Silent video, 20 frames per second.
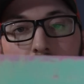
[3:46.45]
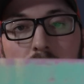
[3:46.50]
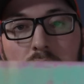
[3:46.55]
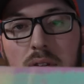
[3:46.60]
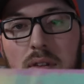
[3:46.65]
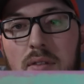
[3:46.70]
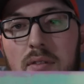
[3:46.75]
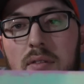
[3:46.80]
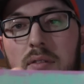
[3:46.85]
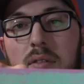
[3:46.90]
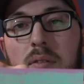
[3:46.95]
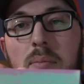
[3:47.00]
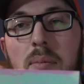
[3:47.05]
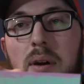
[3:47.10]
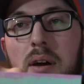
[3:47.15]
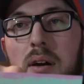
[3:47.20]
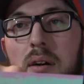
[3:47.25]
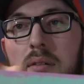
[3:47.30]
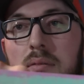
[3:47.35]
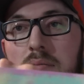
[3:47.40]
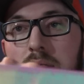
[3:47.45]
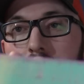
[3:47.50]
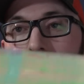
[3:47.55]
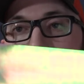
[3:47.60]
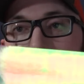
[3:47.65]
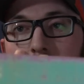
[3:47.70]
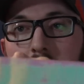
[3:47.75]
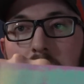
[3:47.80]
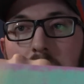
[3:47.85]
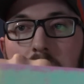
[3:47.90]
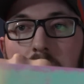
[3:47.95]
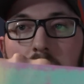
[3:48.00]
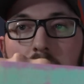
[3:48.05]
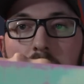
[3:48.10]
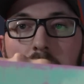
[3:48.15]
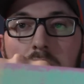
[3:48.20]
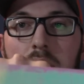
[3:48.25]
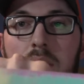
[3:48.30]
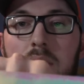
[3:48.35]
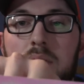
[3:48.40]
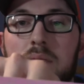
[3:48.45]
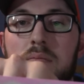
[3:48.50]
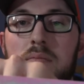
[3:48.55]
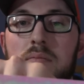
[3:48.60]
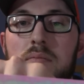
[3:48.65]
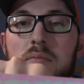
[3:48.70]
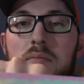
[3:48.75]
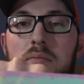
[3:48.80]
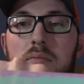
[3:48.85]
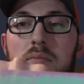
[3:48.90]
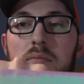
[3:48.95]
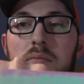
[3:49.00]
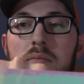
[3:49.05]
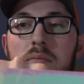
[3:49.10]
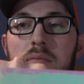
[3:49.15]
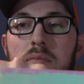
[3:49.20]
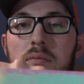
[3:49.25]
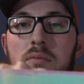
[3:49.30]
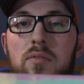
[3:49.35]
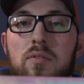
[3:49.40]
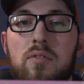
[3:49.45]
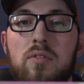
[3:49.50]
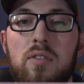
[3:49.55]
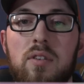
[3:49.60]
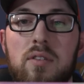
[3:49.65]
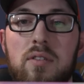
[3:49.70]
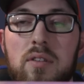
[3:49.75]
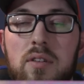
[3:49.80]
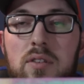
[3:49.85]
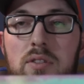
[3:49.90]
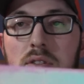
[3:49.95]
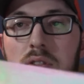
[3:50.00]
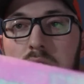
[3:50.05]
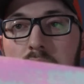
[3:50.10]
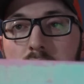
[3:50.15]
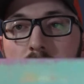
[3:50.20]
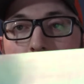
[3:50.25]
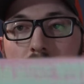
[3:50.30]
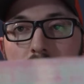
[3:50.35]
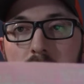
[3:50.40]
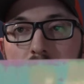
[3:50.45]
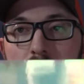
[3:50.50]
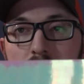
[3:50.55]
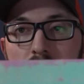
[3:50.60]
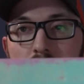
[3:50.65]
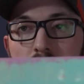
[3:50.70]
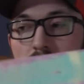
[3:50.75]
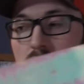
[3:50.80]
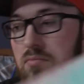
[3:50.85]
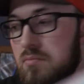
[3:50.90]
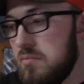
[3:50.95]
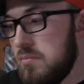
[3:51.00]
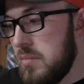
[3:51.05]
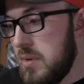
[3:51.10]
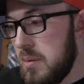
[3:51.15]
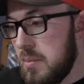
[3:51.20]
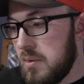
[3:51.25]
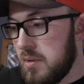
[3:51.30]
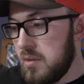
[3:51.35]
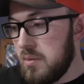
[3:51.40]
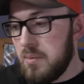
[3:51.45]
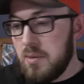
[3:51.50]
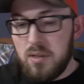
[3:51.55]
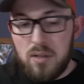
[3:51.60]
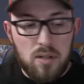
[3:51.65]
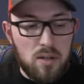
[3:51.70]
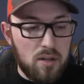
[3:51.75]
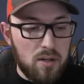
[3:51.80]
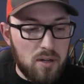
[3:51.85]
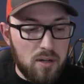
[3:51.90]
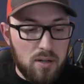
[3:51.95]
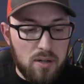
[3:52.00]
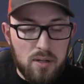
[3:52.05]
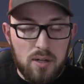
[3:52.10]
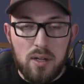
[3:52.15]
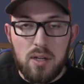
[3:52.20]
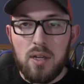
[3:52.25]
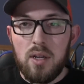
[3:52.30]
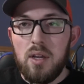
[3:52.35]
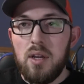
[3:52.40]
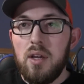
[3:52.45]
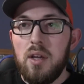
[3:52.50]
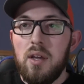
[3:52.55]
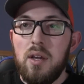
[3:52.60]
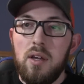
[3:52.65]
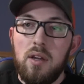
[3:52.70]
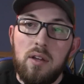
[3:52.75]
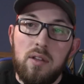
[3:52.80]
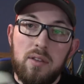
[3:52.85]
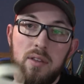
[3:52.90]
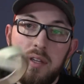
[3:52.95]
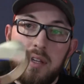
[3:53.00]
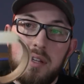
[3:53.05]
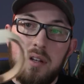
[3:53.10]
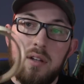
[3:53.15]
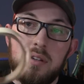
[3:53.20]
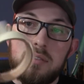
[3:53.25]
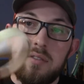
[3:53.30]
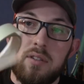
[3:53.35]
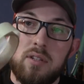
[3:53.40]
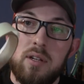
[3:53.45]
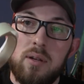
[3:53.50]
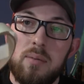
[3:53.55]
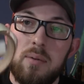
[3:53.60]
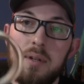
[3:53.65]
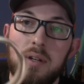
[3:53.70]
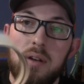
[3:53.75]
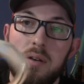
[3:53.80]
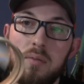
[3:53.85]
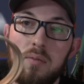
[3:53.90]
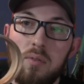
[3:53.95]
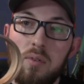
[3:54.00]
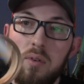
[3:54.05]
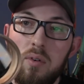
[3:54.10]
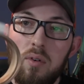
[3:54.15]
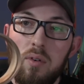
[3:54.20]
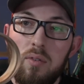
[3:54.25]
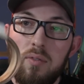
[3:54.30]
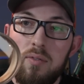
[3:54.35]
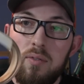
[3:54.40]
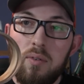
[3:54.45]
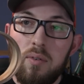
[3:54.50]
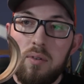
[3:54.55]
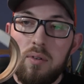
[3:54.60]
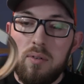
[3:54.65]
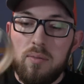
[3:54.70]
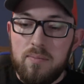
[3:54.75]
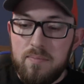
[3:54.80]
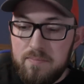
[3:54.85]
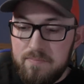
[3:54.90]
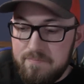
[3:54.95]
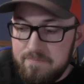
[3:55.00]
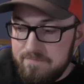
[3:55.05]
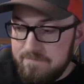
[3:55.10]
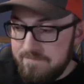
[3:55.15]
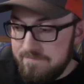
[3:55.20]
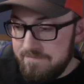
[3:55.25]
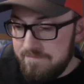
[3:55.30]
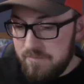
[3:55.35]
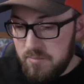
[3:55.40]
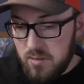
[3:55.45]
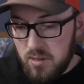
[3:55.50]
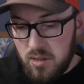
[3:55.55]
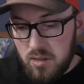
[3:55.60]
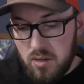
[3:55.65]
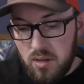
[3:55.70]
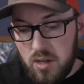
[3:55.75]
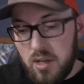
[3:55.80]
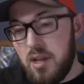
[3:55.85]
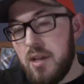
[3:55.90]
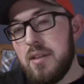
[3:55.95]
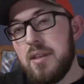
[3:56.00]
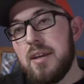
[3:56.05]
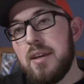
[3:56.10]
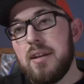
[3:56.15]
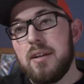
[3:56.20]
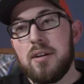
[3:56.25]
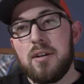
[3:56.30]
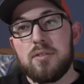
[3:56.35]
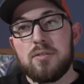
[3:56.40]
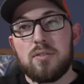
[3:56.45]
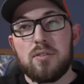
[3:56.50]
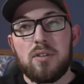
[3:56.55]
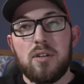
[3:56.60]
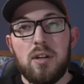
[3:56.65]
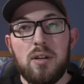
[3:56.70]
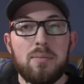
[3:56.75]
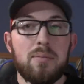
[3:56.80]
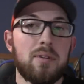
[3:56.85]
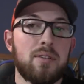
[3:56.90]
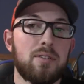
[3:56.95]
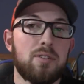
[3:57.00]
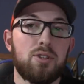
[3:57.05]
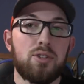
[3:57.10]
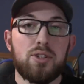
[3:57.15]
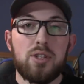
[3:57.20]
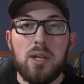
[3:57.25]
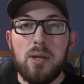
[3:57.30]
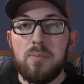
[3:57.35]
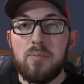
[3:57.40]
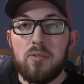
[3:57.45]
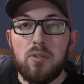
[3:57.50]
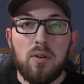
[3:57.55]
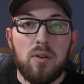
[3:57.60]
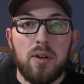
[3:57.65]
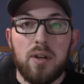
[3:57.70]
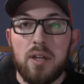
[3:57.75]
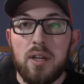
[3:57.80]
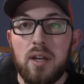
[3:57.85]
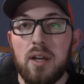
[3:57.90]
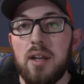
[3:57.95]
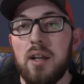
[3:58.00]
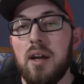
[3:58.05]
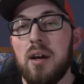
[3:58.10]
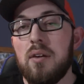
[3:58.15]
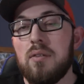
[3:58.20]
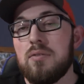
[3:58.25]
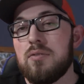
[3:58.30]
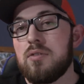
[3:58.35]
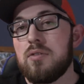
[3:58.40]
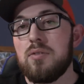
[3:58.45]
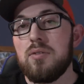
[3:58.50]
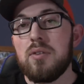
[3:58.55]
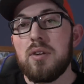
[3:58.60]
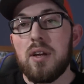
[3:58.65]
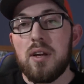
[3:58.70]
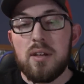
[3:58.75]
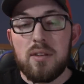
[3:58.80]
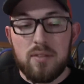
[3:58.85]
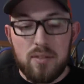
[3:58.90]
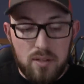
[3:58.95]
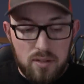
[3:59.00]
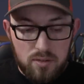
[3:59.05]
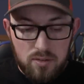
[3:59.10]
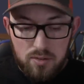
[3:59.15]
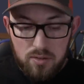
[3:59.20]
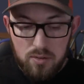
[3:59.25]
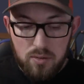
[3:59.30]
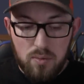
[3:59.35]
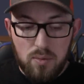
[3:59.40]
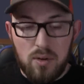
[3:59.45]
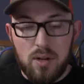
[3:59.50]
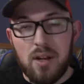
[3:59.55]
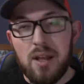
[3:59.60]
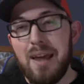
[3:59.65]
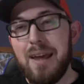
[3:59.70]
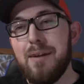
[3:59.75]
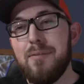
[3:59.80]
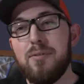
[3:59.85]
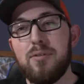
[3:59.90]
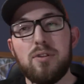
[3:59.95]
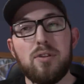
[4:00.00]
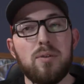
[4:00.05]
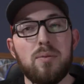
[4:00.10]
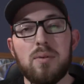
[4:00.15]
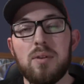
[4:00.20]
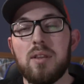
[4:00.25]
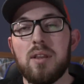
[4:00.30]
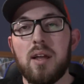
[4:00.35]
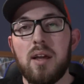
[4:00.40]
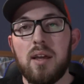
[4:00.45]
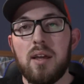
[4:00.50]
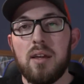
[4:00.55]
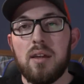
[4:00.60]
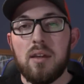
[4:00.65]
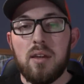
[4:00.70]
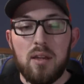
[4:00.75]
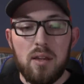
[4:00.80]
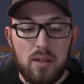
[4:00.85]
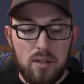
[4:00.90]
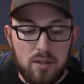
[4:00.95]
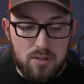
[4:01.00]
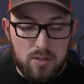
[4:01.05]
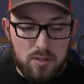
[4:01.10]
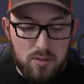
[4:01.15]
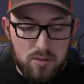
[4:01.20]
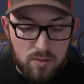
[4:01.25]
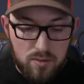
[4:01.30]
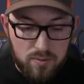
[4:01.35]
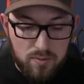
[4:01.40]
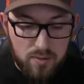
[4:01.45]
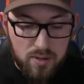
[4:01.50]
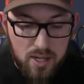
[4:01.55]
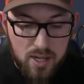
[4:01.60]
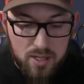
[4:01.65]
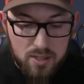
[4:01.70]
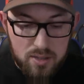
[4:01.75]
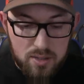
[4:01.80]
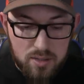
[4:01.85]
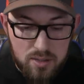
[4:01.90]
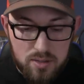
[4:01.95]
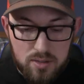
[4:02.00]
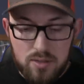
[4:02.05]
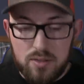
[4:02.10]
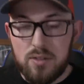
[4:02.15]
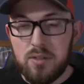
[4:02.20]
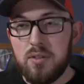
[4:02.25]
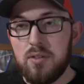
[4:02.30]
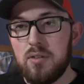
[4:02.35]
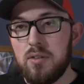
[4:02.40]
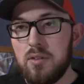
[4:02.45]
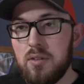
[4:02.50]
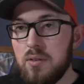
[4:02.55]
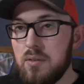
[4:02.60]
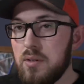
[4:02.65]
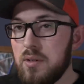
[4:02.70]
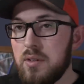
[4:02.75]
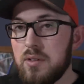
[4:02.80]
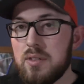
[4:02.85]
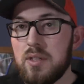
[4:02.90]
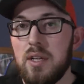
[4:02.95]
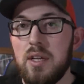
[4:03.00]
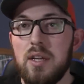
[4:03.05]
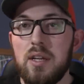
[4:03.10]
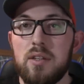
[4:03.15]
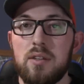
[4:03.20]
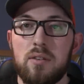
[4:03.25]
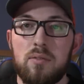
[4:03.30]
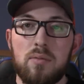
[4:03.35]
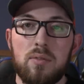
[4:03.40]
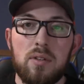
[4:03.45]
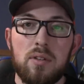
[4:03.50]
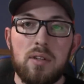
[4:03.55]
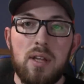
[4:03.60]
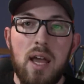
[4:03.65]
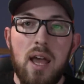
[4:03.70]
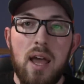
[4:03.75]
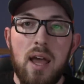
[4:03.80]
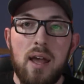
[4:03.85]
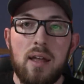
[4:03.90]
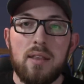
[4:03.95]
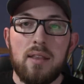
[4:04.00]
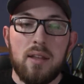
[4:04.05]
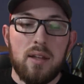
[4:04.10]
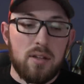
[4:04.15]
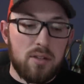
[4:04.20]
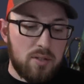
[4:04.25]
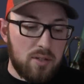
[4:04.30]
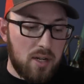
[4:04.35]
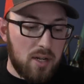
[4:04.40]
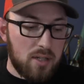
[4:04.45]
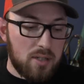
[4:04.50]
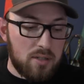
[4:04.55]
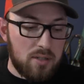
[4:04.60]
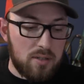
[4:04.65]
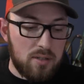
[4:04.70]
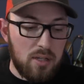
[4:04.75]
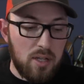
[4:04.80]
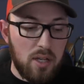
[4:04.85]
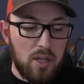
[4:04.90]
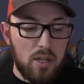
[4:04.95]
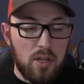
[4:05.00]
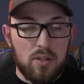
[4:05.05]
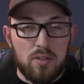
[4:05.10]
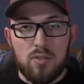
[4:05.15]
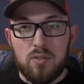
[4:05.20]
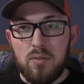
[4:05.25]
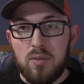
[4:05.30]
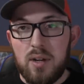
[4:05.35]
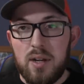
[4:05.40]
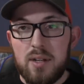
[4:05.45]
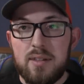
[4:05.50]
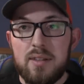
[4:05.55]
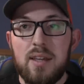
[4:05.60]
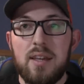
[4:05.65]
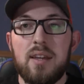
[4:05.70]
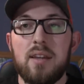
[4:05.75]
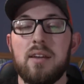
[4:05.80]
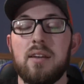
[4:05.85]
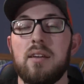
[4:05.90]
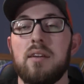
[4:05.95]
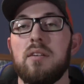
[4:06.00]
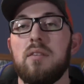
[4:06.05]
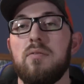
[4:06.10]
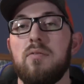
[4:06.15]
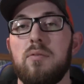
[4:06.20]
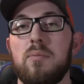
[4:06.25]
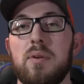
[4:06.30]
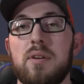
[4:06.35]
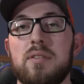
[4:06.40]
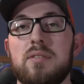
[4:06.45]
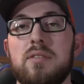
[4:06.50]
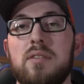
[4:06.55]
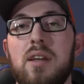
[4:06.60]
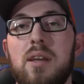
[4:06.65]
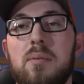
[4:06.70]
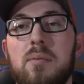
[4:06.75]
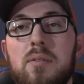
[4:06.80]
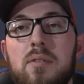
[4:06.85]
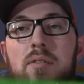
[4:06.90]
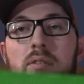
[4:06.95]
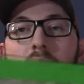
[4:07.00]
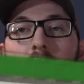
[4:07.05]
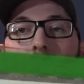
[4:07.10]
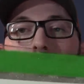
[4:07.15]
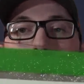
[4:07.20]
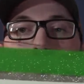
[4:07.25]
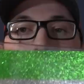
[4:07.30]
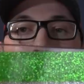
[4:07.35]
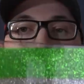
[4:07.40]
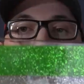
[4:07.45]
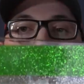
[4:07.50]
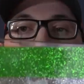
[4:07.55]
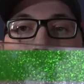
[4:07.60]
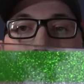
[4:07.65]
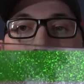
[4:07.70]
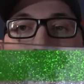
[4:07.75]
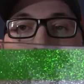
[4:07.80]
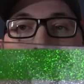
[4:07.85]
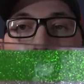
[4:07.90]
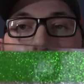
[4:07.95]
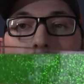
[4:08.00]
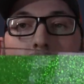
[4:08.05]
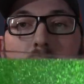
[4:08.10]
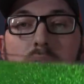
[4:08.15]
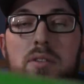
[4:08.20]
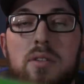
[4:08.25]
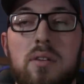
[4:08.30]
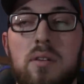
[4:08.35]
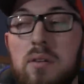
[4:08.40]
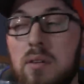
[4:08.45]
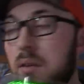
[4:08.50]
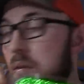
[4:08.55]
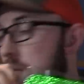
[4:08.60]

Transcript: So this is about, I don't know, 6 inches, maybe a little bit longer. They can also come in a roll form. And they can also come in shapes already cut out. So you guys can do whatever you would like to your flashers, to your lures, to really add that attraction. So I take, for my salmon stuff, I'll take a flasher.